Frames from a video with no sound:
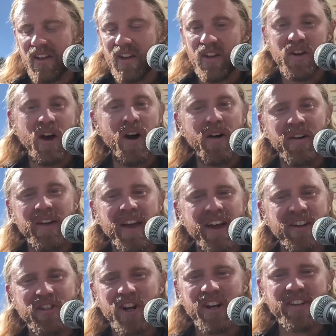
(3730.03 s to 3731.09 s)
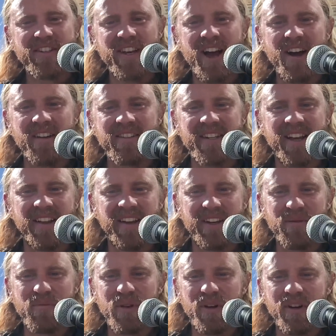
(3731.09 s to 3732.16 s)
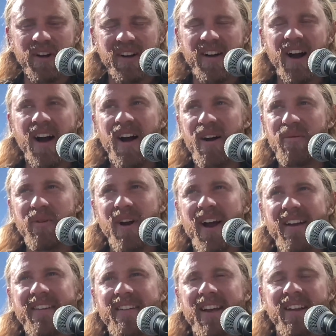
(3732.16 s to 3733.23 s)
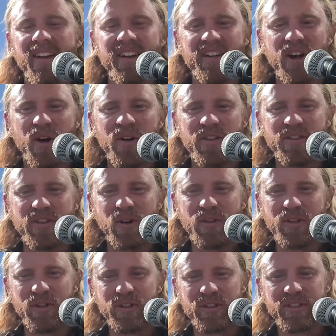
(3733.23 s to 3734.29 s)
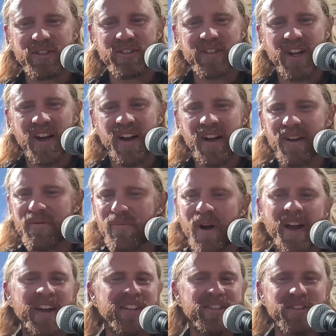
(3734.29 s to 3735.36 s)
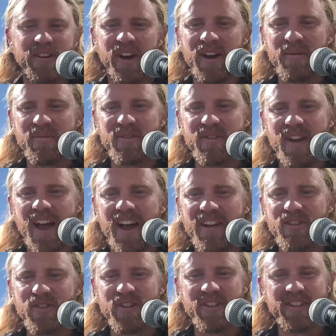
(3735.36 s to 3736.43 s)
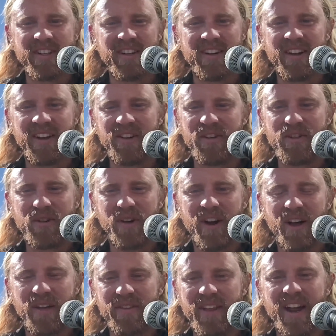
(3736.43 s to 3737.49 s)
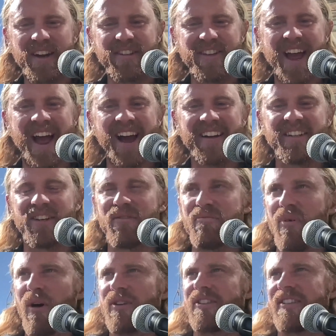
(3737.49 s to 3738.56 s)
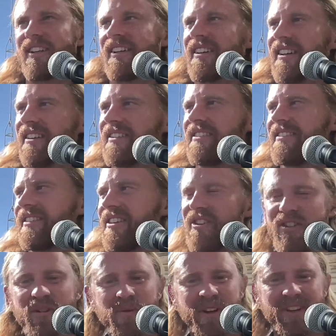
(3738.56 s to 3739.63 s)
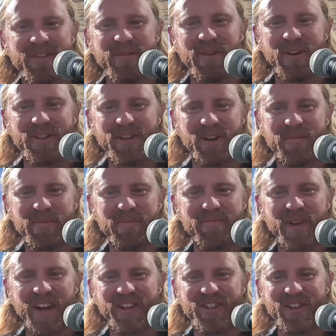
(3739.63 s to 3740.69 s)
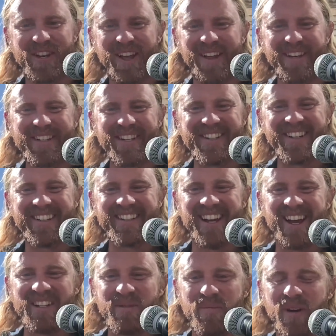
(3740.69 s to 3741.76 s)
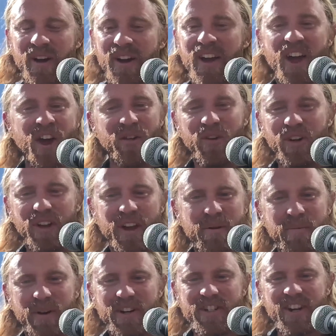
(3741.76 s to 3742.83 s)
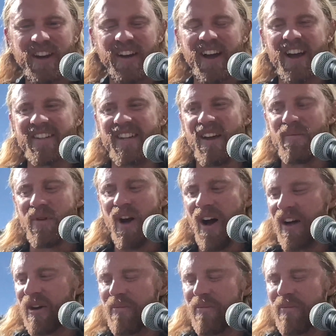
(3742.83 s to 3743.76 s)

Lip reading: No, check us out, daylightcomputer.com. We're at Daylight Co on socials. My Instagram's at Tristan_health. Not as active posting as it used to be, focused on making sure Daylight's a success. But really appreciate you guys having me on.